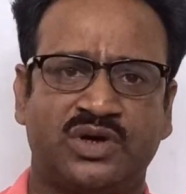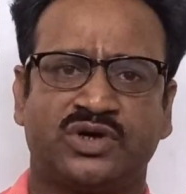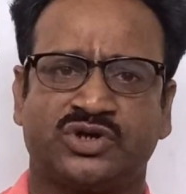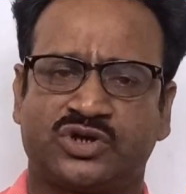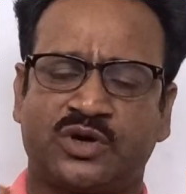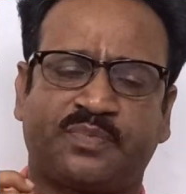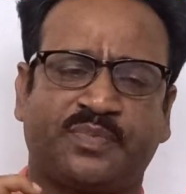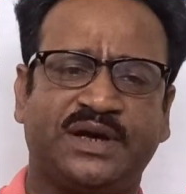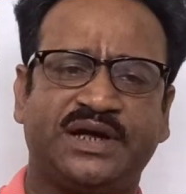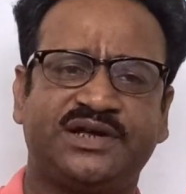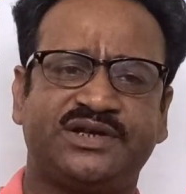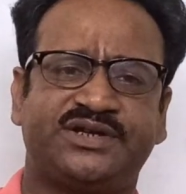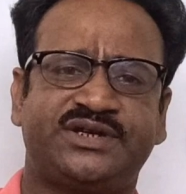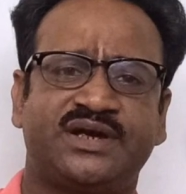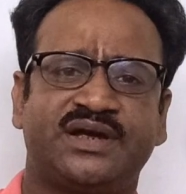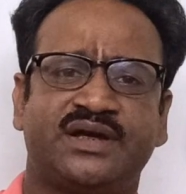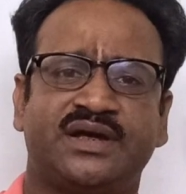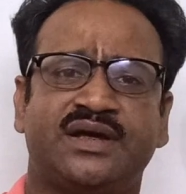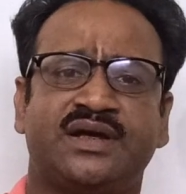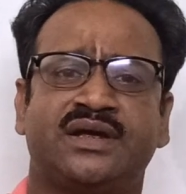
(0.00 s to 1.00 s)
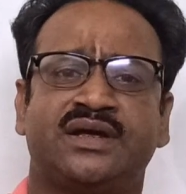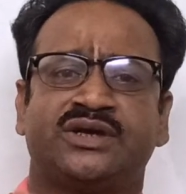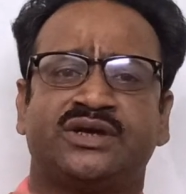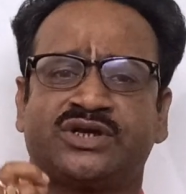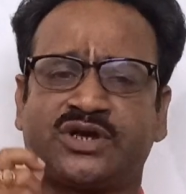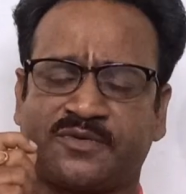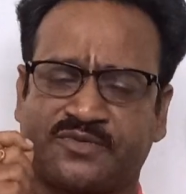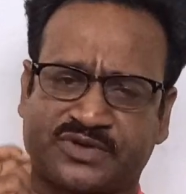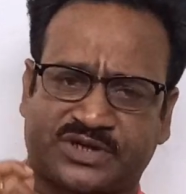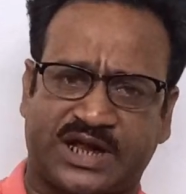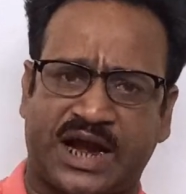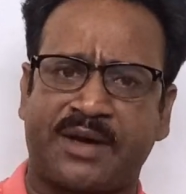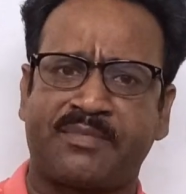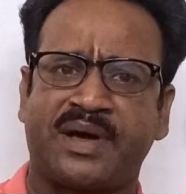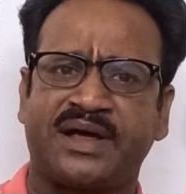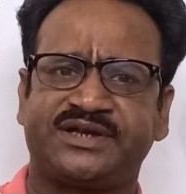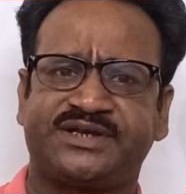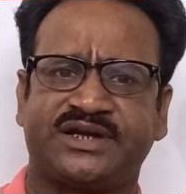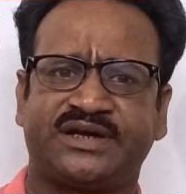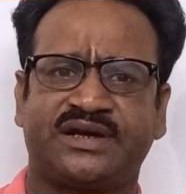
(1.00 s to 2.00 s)
So please subscribe
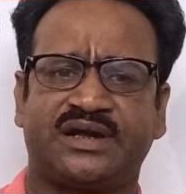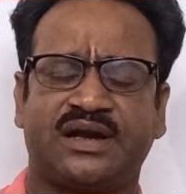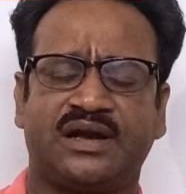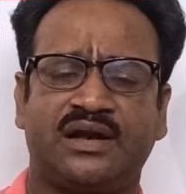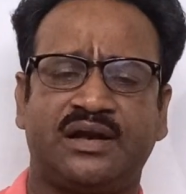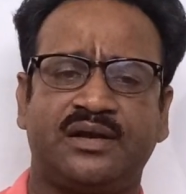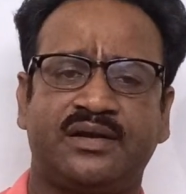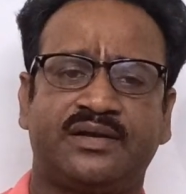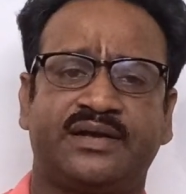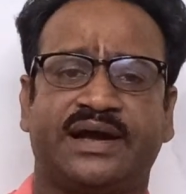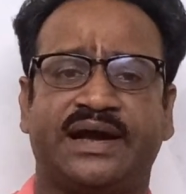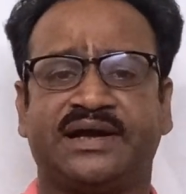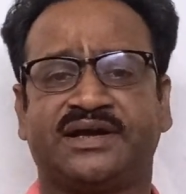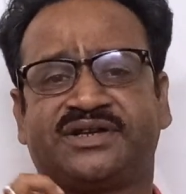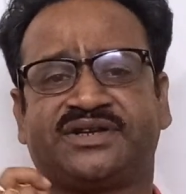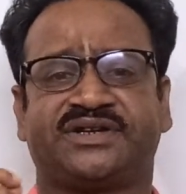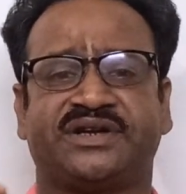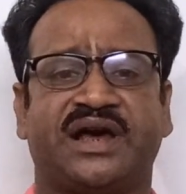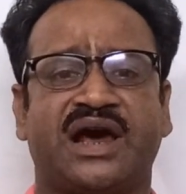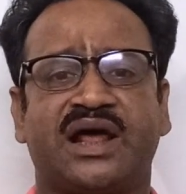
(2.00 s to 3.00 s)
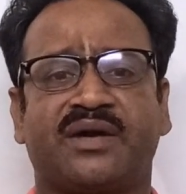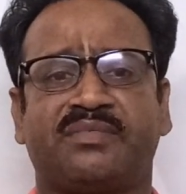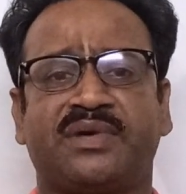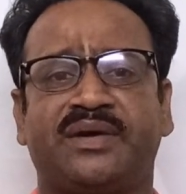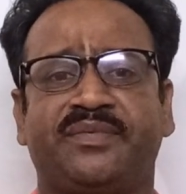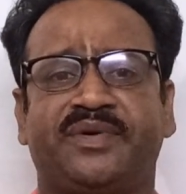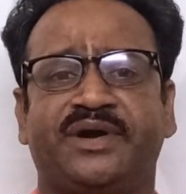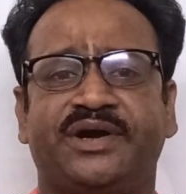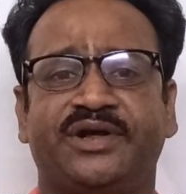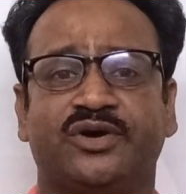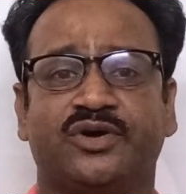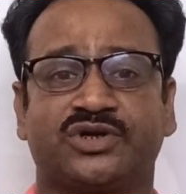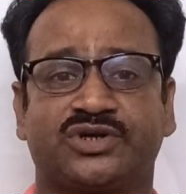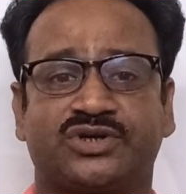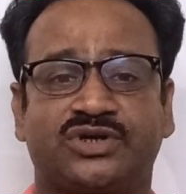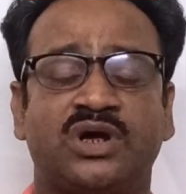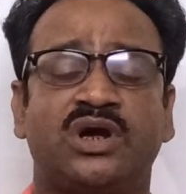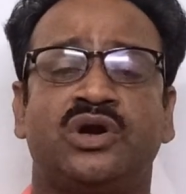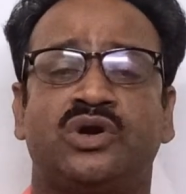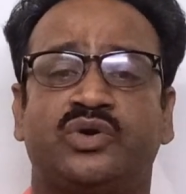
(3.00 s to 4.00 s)
my channel and share my
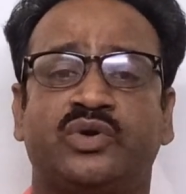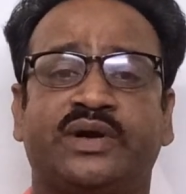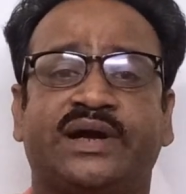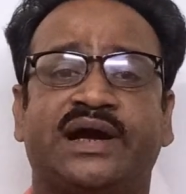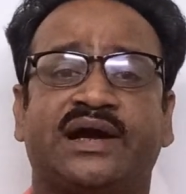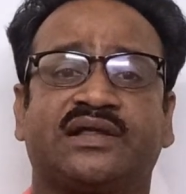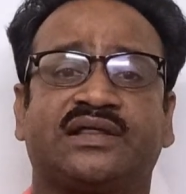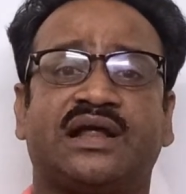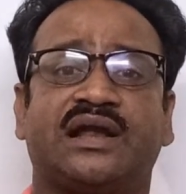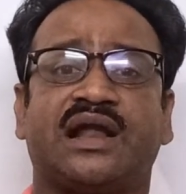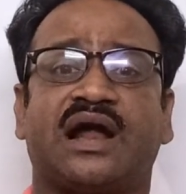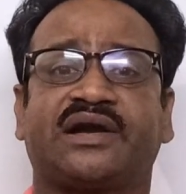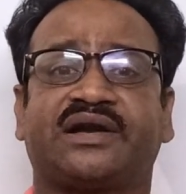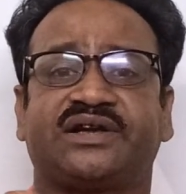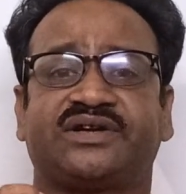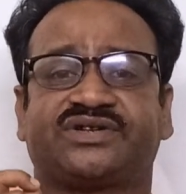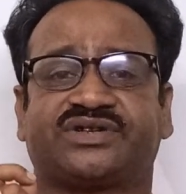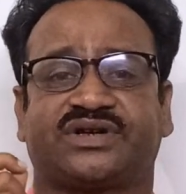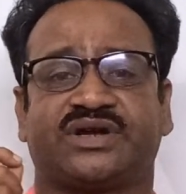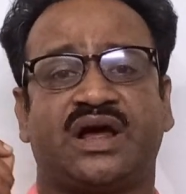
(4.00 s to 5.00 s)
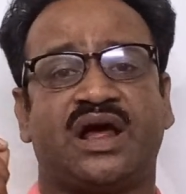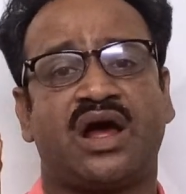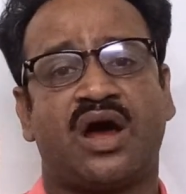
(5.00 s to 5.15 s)
videos to get the latest